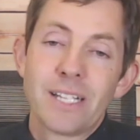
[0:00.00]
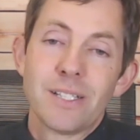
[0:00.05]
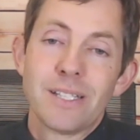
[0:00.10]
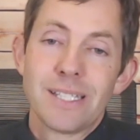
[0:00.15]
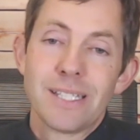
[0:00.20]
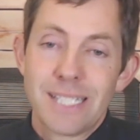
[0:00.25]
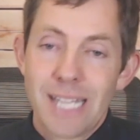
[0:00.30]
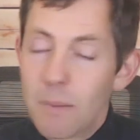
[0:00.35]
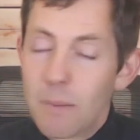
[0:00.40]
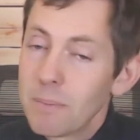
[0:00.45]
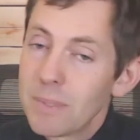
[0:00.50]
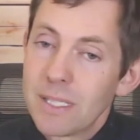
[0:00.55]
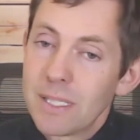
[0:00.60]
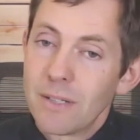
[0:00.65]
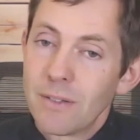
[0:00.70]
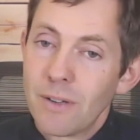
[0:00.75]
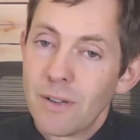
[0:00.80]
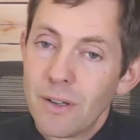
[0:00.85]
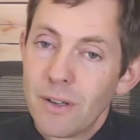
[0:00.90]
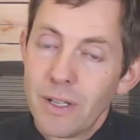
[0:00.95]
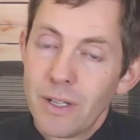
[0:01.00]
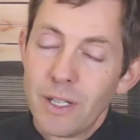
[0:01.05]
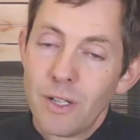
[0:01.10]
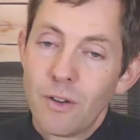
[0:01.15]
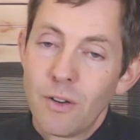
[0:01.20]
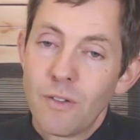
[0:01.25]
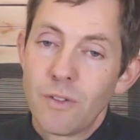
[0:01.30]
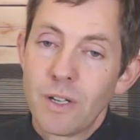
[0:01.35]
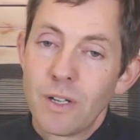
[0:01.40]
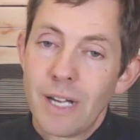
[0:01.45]
steps. There are, you know,
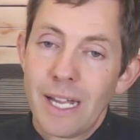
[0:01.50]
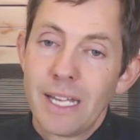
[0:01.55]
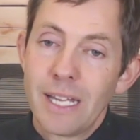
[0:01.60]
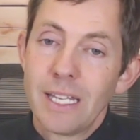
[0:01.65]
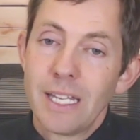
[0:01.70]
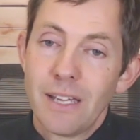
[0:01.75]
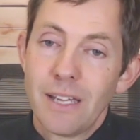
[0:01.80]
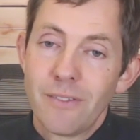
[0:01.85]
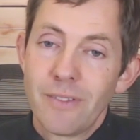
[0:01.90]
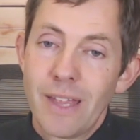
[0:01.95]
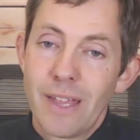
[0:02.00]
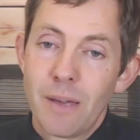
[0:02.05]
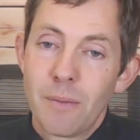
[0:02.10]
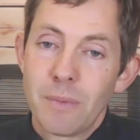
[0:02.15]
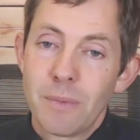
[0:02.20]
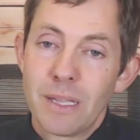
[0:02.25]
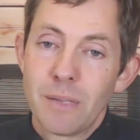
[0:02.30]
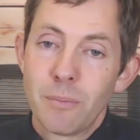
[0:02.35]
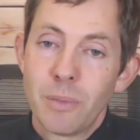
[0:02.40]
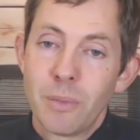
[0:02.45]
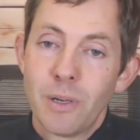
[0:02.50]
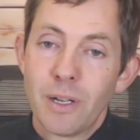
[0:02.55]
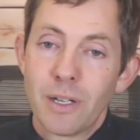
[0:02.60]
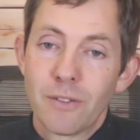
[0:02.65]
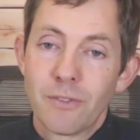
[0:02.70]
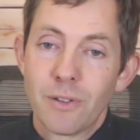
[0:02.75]
over 90 of them in the book,